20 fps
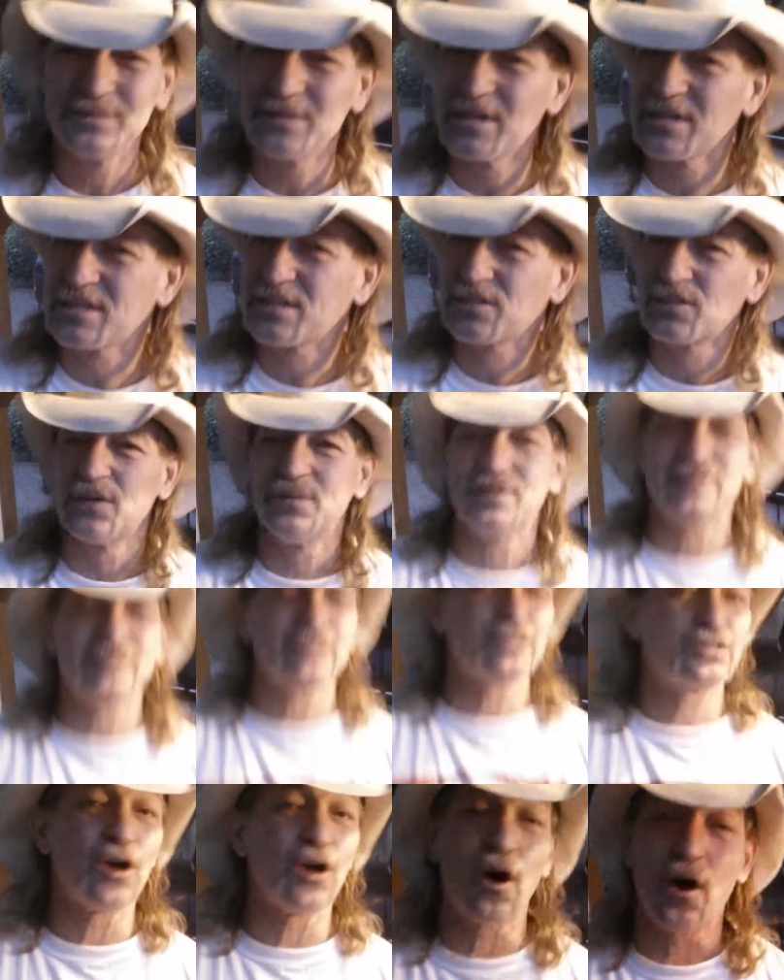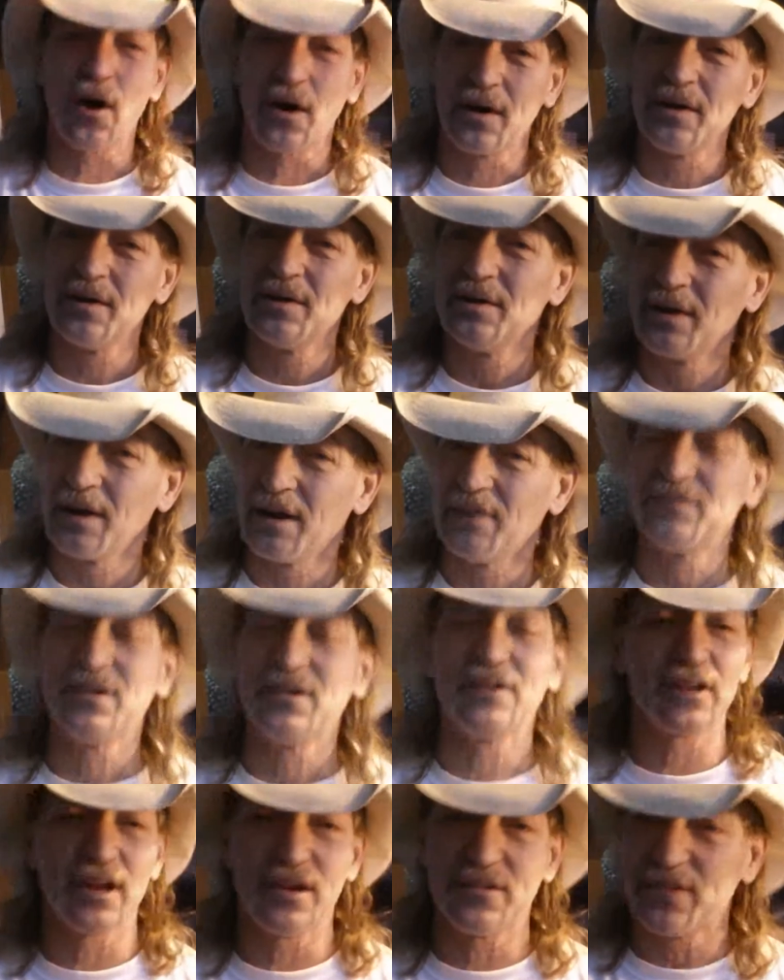service dog, if
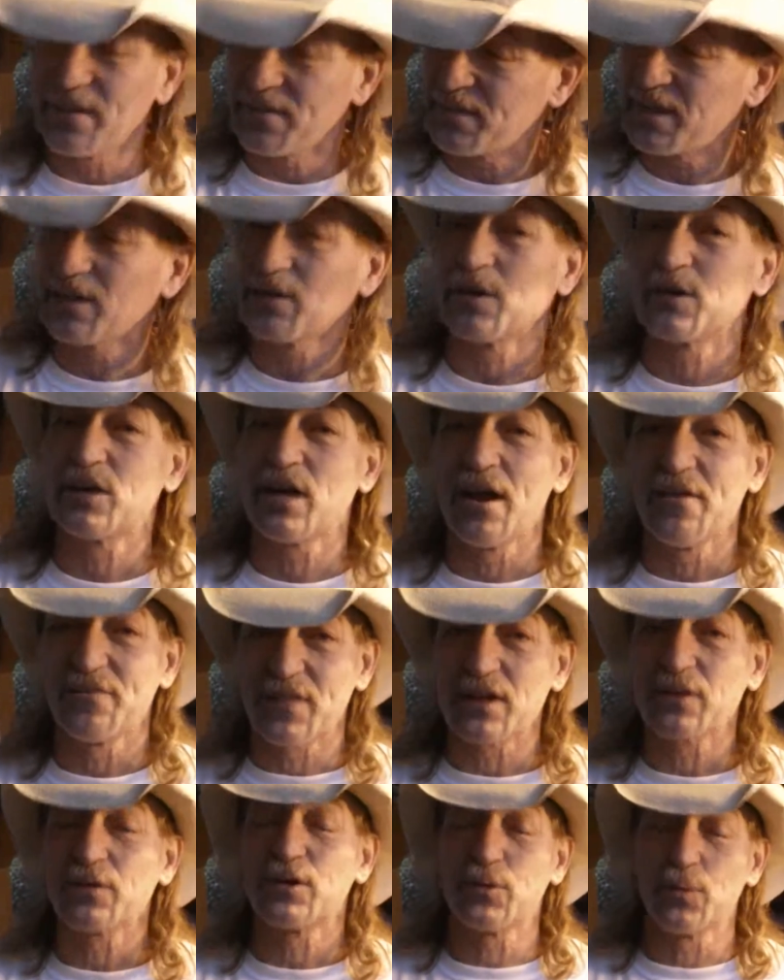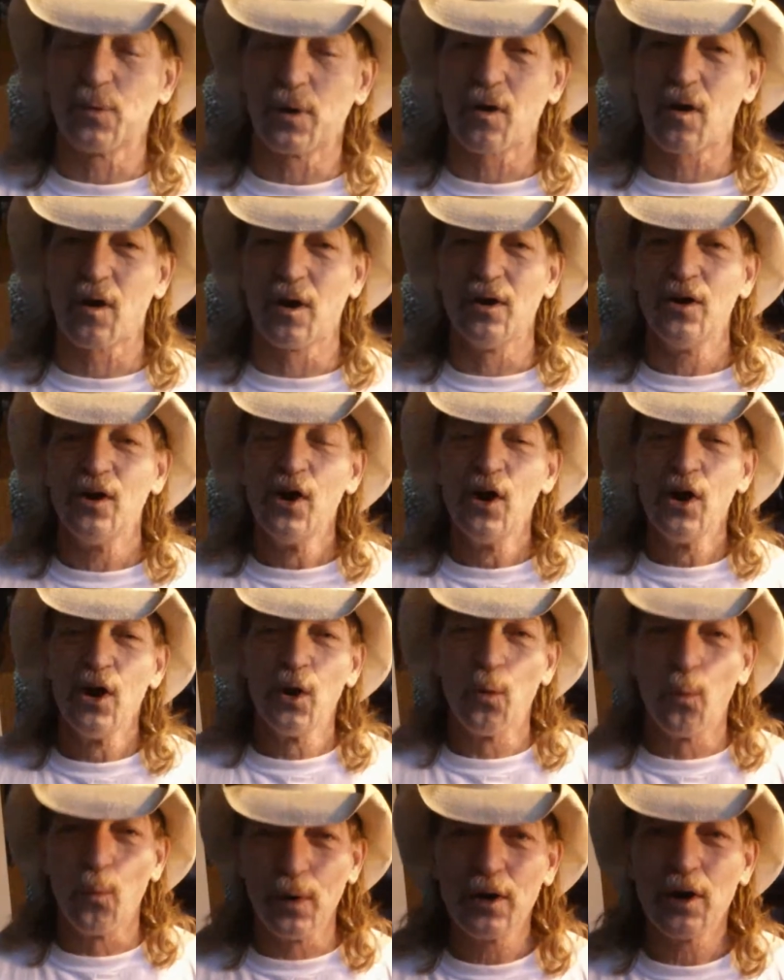that's what you want to call it.
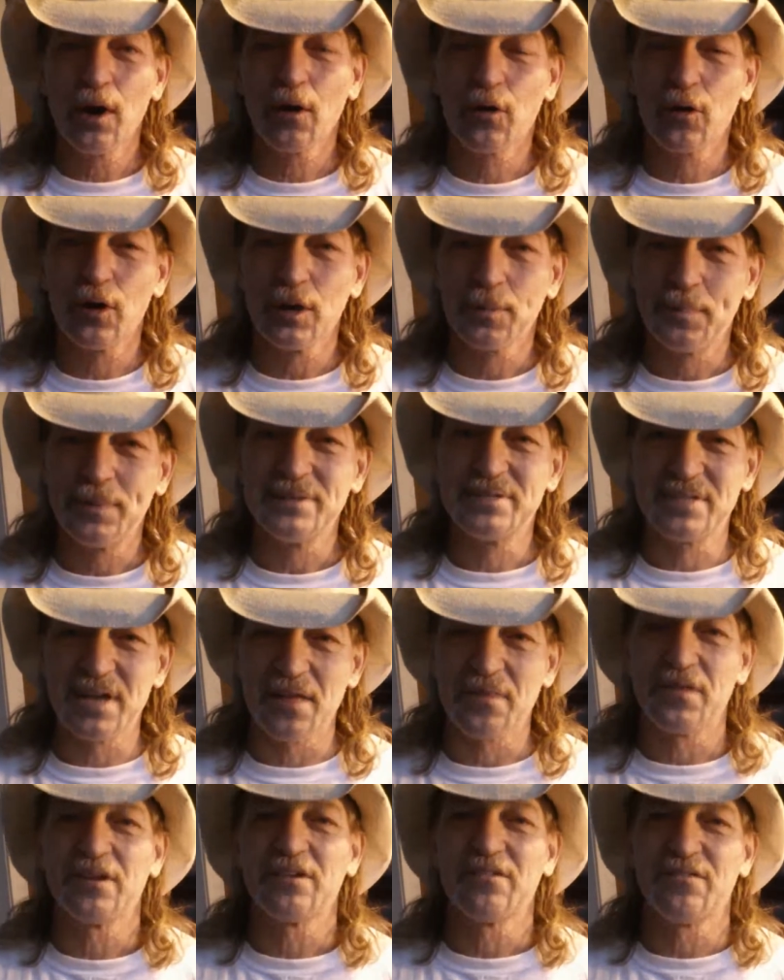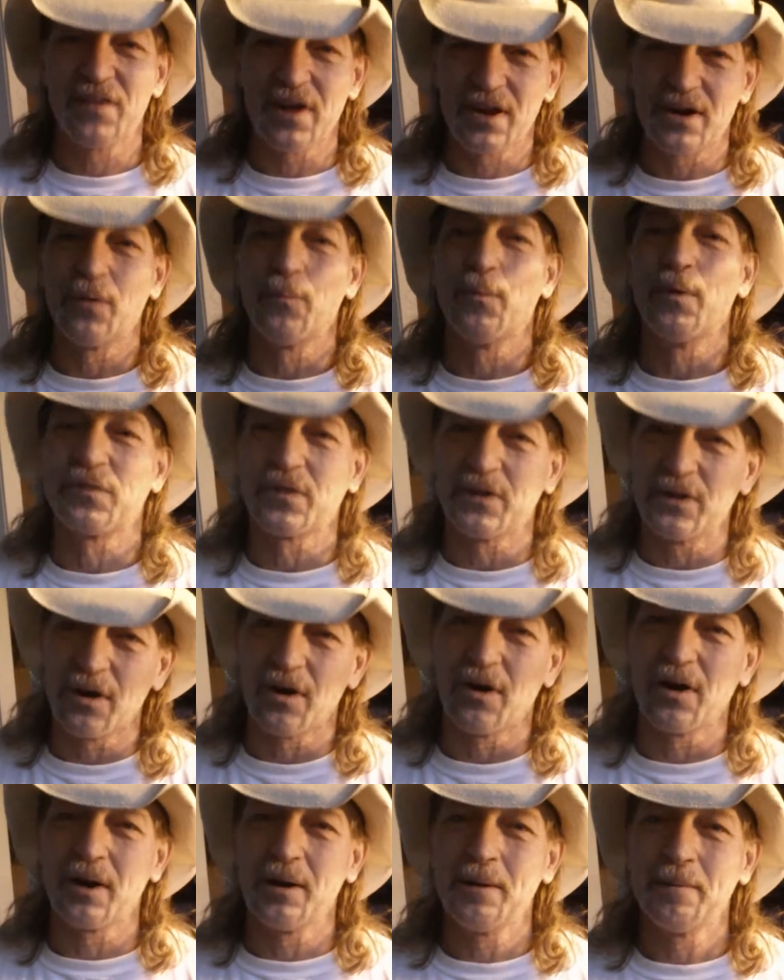We are going to present this veteran with the
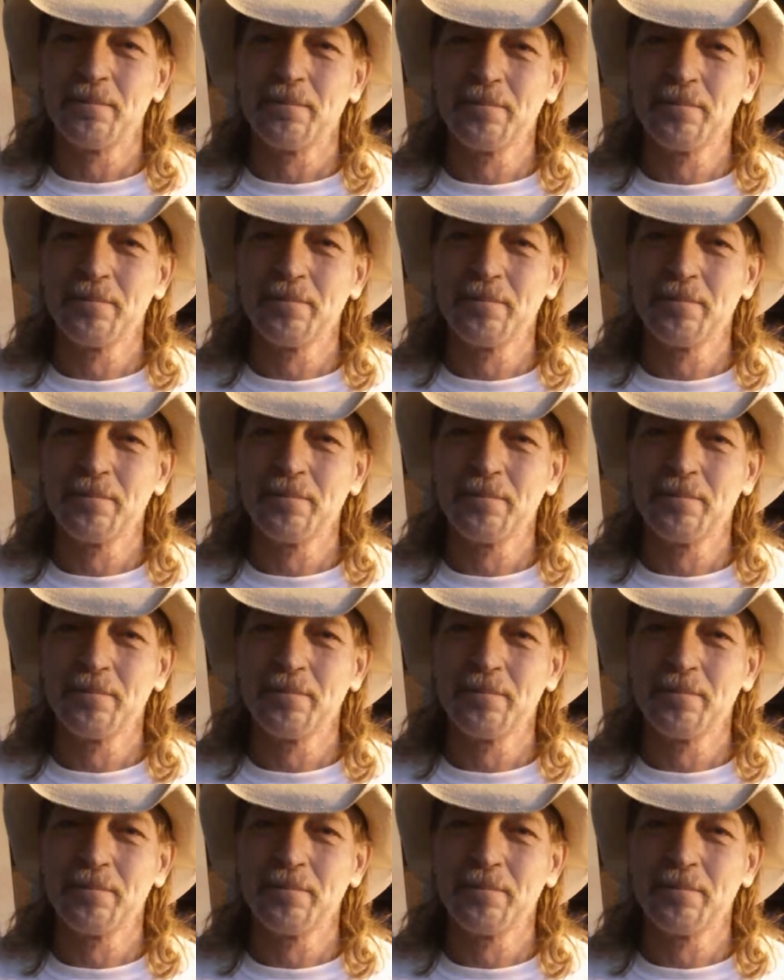dog.